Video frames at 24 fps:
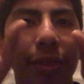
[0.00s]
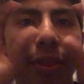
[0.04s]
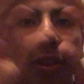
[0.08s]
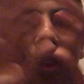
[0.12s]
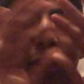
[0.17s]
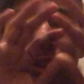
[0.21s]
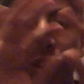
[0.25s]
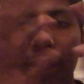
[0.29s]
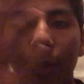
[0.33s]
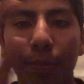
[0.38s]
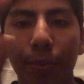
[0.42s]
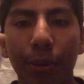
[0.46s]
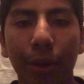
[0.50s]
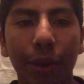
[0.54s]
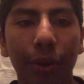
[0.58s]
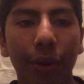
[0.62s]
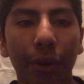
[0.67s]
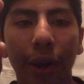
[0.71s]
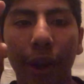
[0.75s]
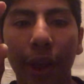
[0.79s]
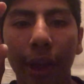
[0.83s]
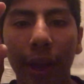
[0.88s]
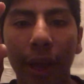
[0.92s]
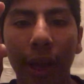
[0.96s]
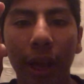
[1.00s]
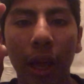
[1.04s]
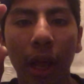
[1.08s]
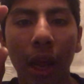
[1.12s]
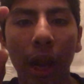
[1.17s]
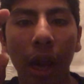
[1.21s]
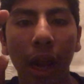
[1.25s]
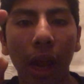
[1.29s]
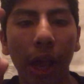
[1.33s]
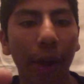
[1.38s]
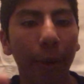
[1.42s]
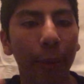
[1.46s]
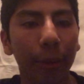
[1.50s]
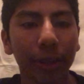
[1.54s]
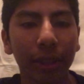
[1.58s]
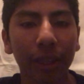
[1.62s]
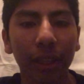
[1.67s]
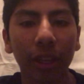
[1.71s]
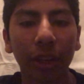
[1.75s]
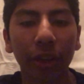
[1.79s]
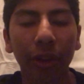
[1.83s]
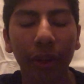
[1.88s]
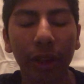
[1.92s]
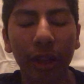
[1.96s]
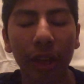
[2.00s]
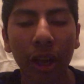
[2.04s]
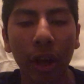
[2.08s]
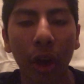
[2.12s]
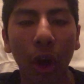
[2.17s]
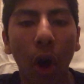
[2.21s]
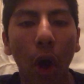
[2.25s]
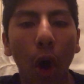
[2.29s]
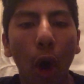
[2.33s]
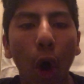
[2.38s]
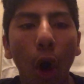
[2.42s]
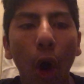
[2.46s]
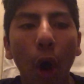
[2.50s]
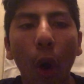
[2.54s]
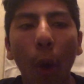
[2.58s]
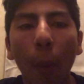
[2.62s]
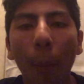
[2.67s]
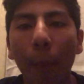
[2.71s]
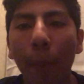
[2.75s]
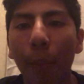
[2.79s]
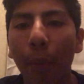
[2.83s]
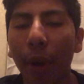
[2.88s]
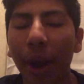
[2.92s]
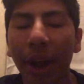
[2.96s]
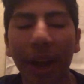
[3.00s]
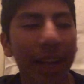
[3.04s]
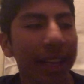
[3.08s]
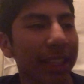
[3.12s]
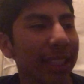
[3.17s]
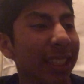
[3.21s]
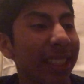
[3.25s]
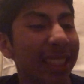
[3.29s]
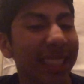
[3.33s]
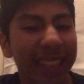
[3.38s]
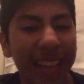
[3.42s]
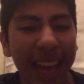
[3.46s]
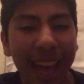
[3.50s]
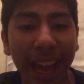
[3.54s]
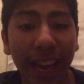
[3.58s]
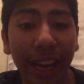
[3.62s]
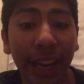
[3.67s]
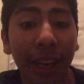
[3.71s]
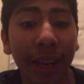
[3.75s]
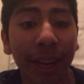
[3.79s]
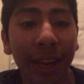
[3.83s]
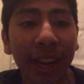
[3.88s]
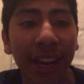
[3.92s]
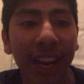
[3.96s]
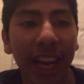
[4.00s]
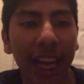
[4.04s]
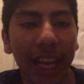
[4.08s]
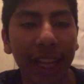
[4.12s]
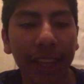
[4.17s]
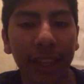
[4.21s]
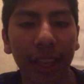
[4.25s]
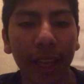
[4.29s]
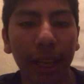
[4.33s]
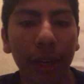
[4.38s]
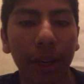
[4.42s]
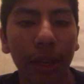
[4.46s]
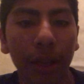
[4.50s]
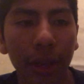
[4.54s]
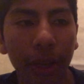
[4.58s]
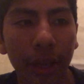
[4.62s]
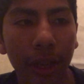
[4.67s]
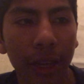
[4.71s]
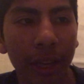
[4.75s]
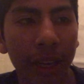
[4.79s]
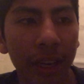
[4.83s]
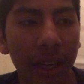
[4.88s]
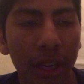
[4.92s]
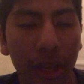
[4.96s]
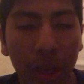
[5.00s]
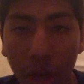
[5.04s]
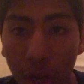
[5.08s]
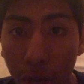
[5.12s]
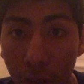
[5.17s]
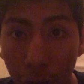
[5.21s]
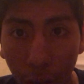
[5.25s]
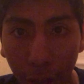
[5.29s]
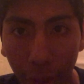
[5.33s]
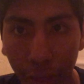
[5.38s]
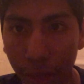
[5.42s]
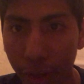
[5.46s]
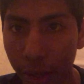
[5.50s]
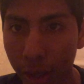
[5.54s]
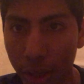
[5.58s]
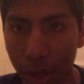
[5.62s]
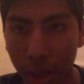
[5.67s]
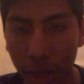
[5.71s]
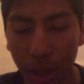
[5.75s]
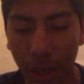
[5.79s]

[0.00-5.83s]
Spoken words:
disappeared. It was literally all bright as day, and then nothing.